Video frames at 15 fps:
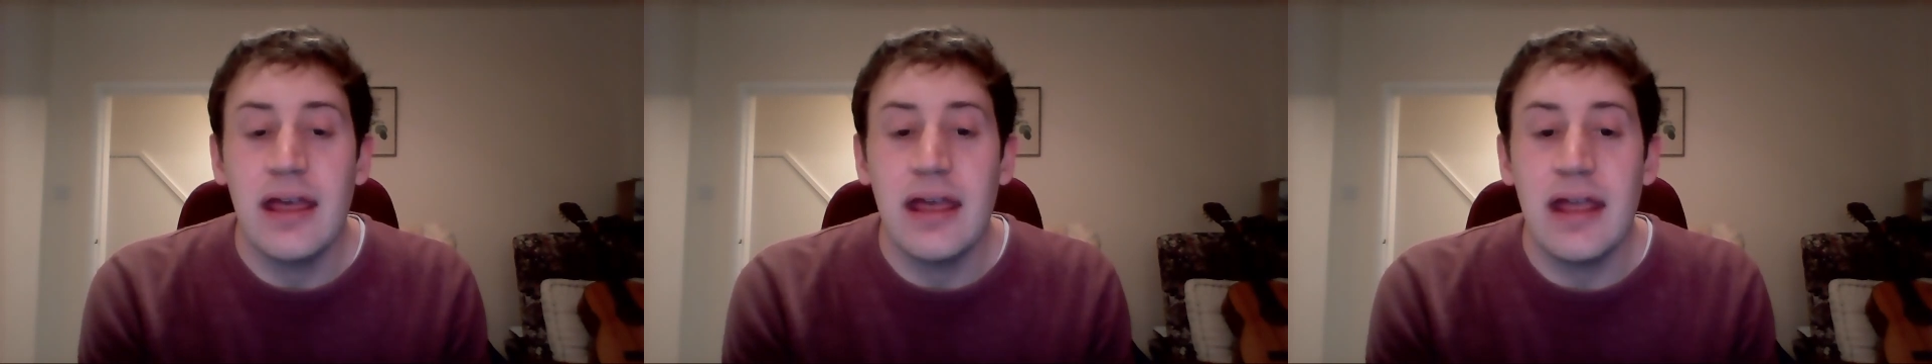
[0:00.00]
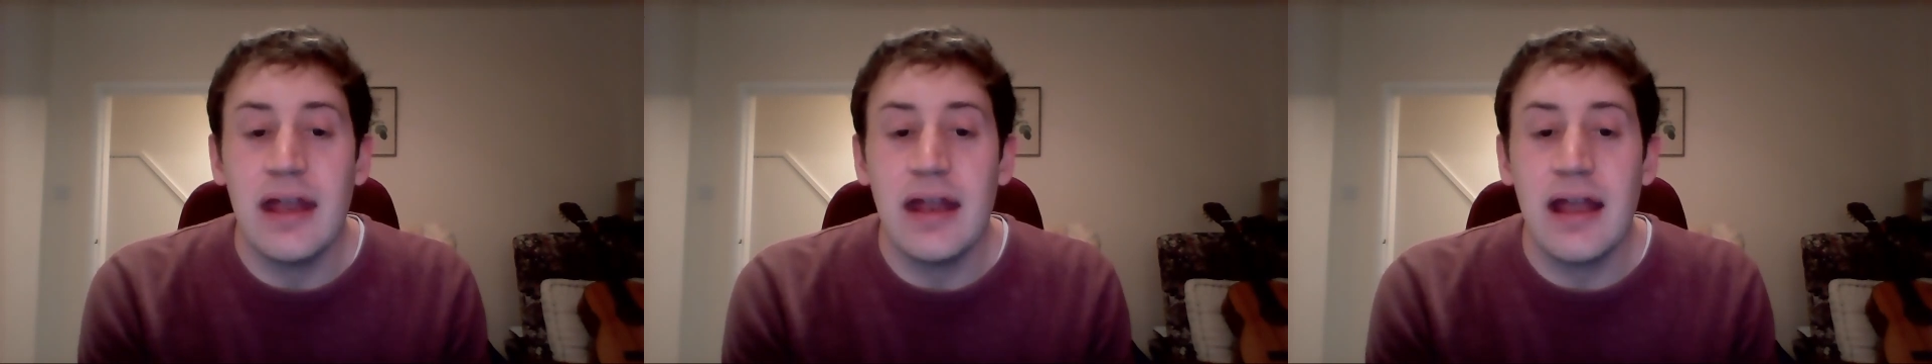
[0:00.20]

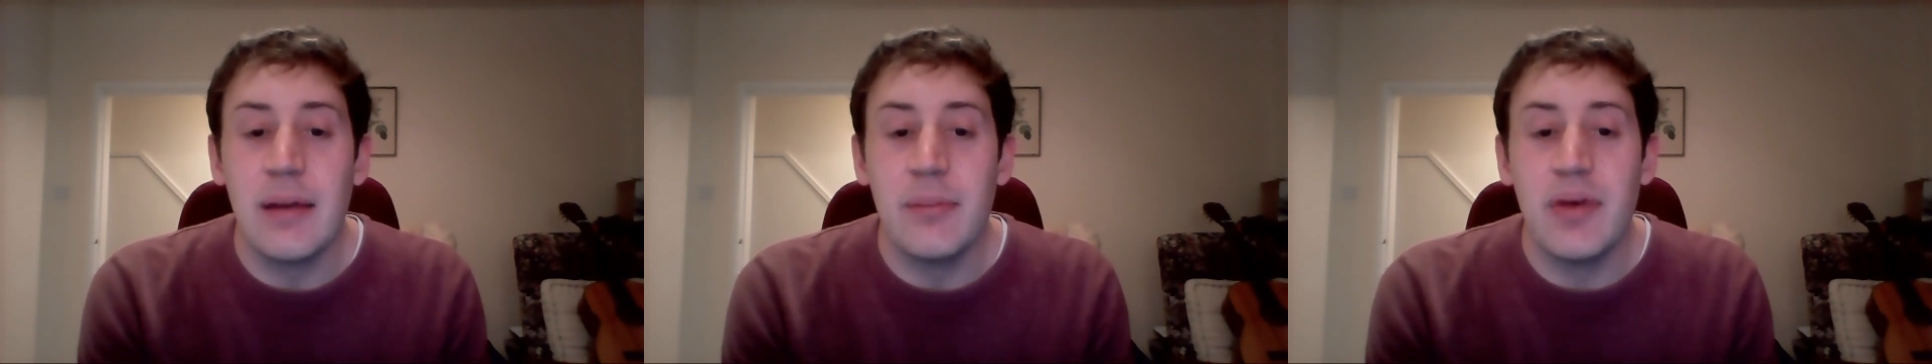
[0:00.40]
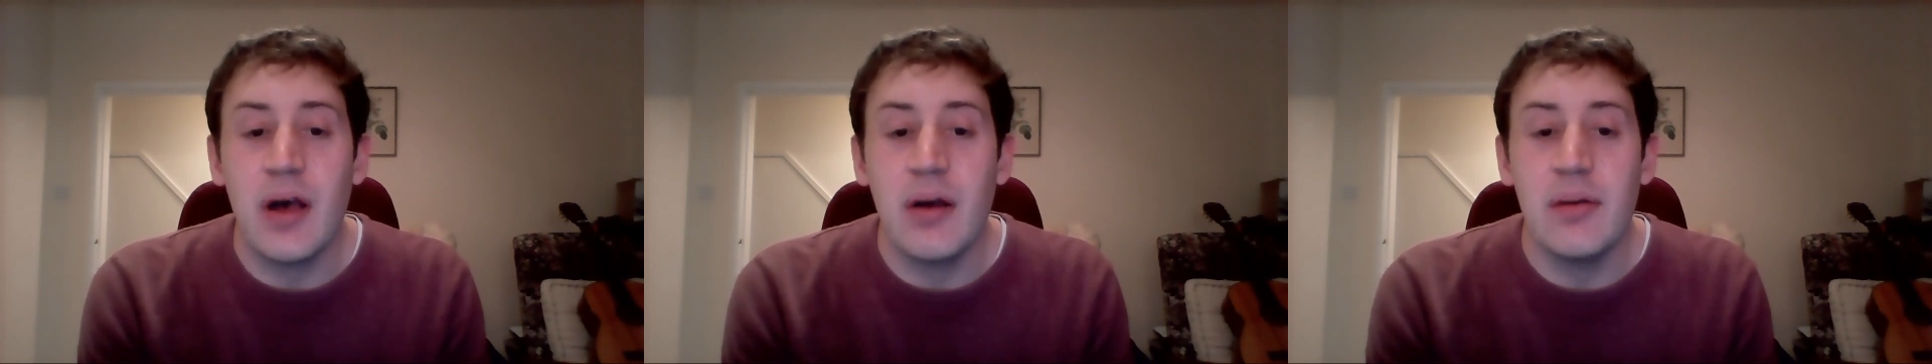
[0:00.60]
in
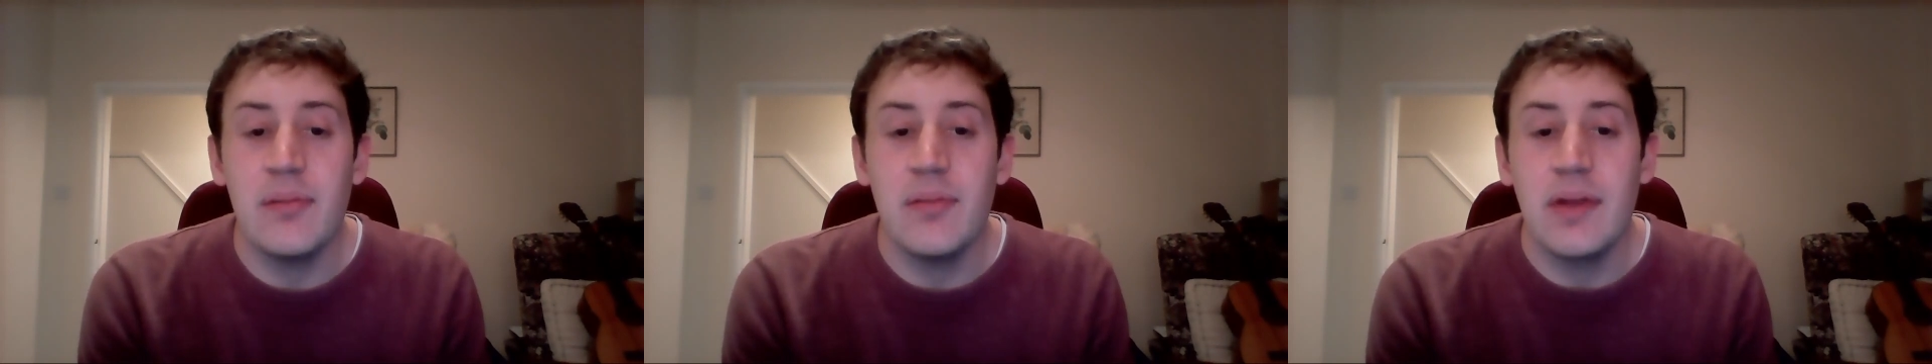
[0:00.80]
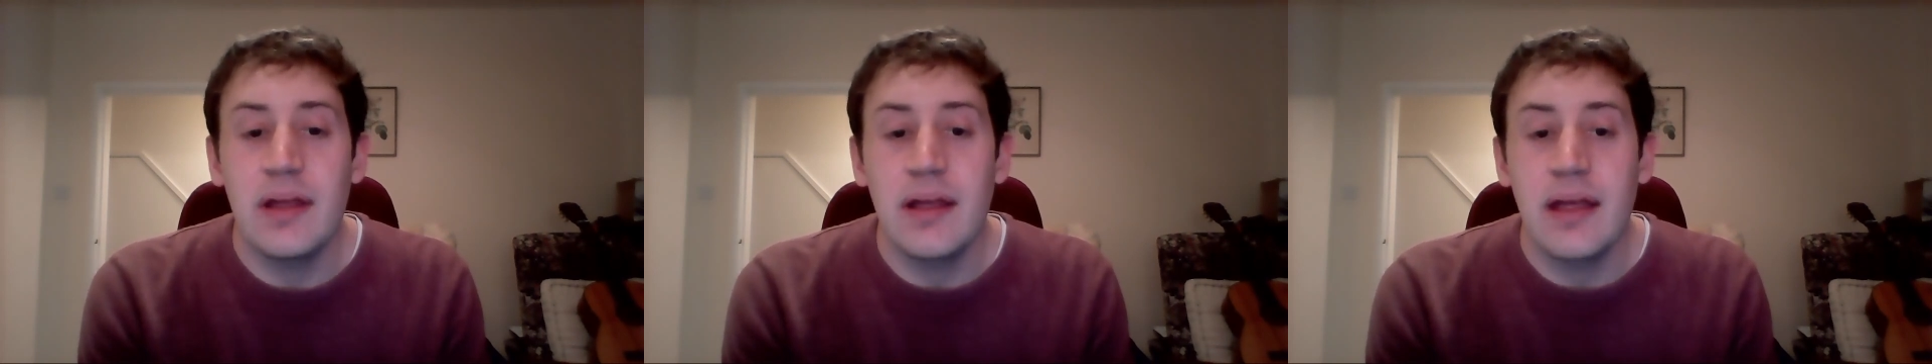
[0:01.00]
that
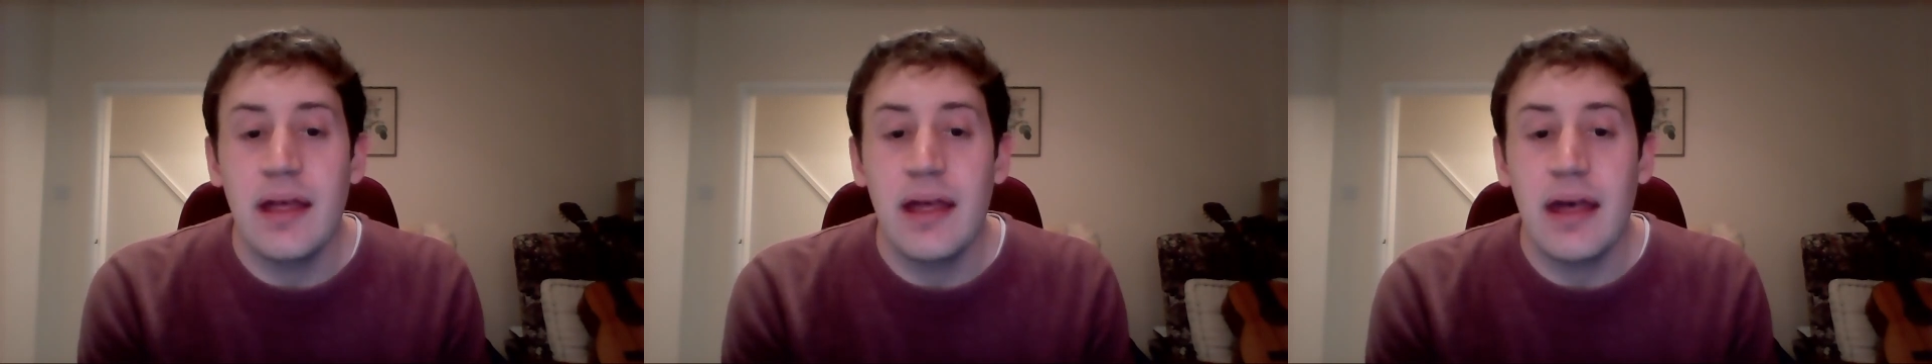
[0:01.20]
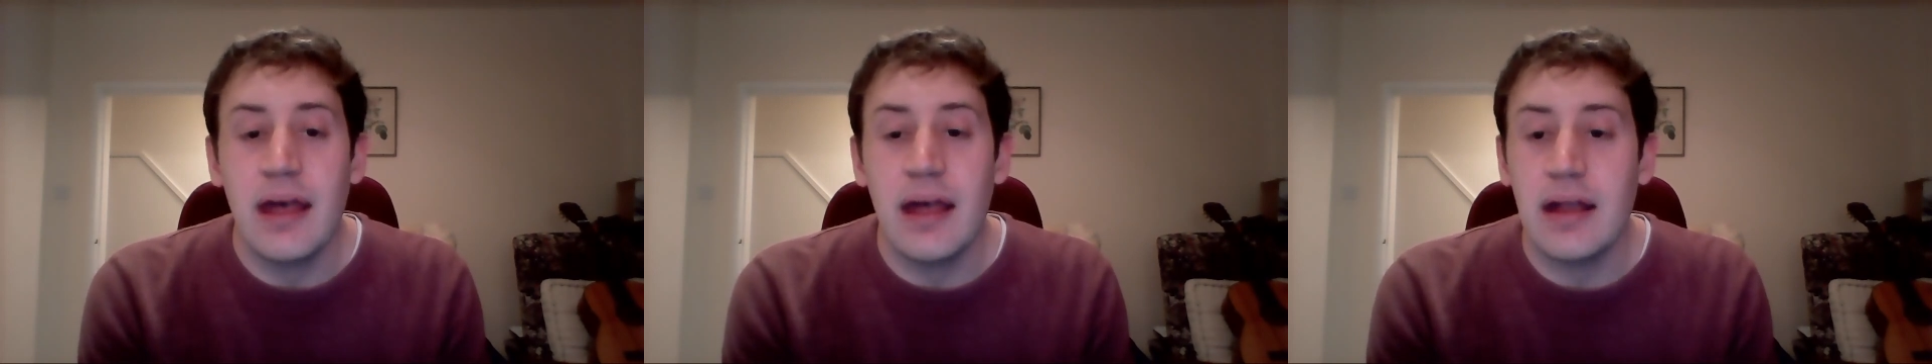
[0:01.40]
poem.
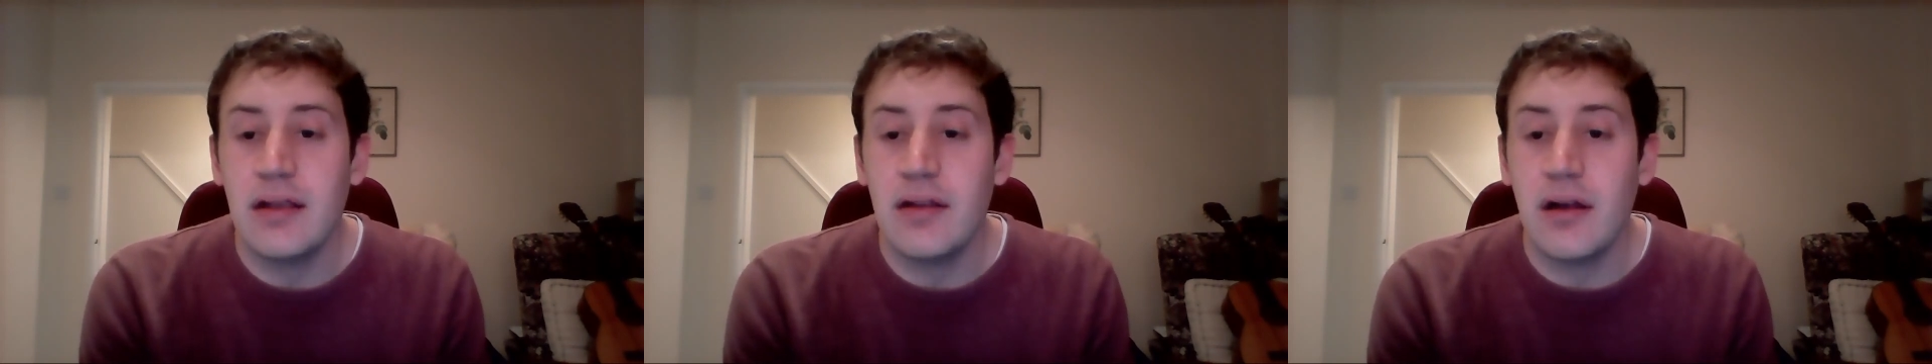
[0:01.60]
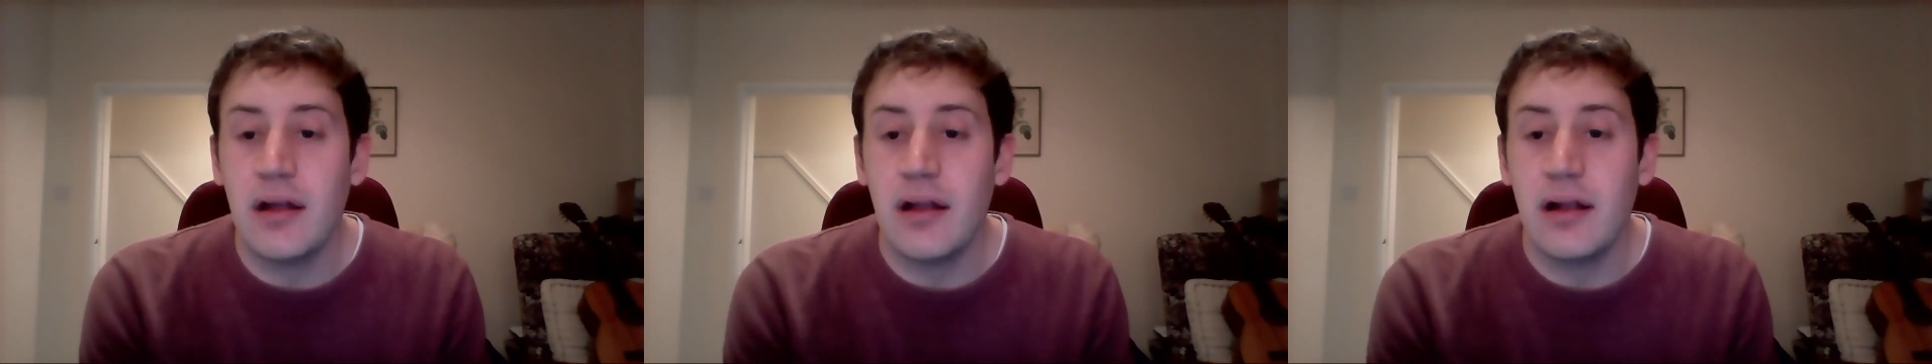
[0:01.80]

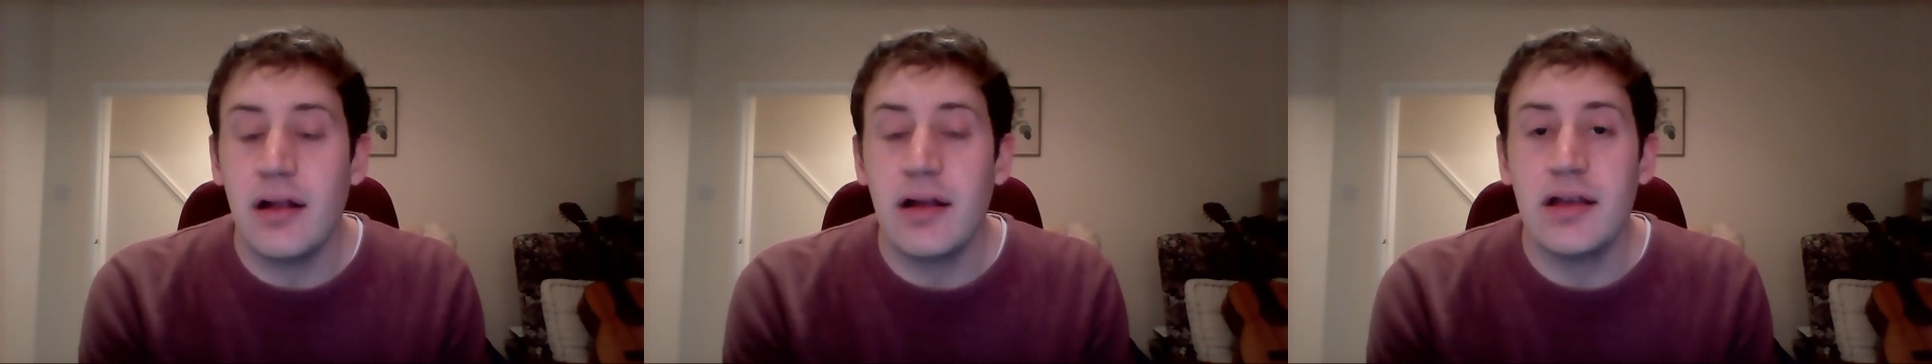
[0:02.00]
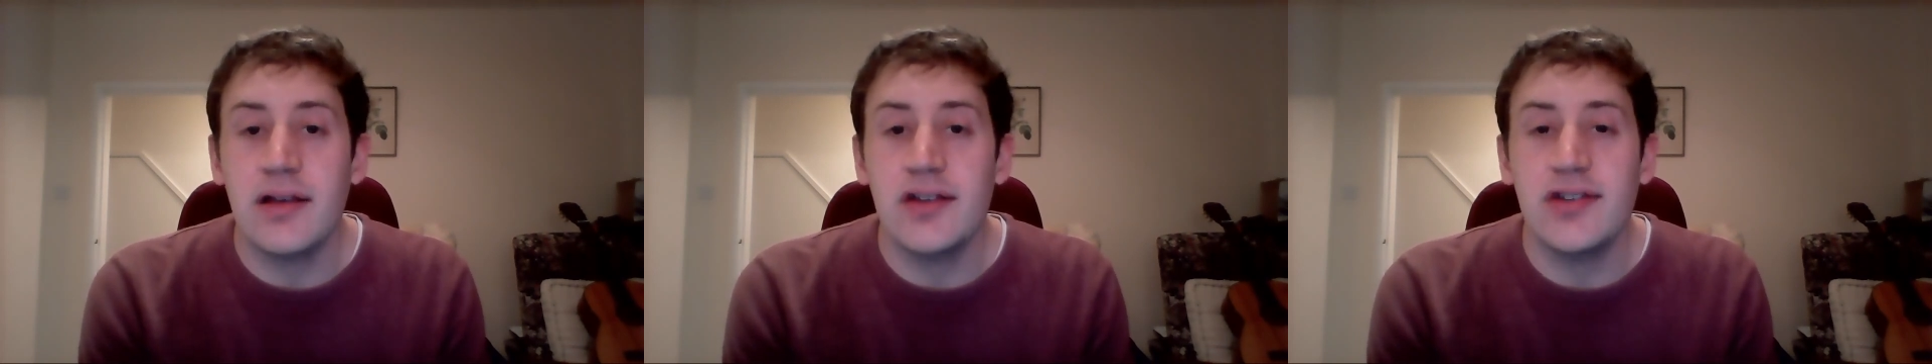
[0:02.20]
And
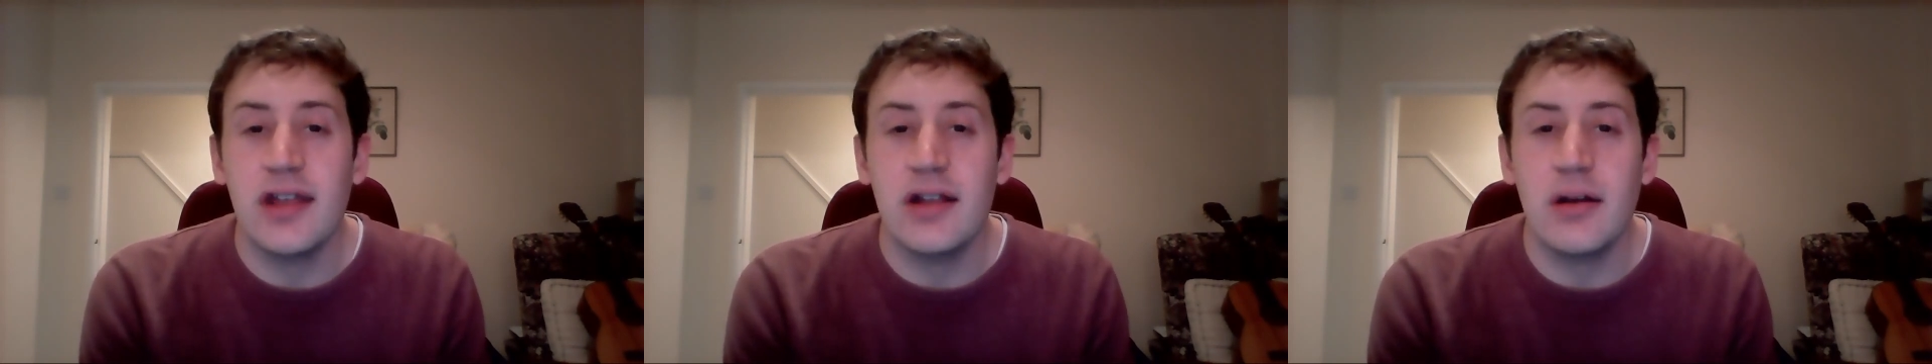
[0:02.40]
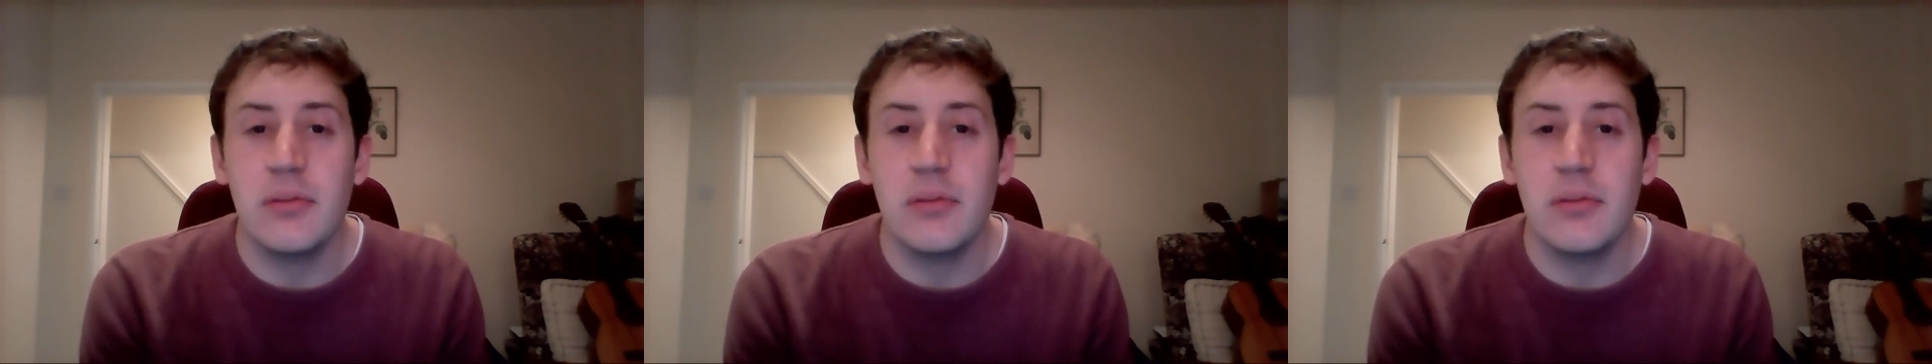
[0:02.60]
like I said,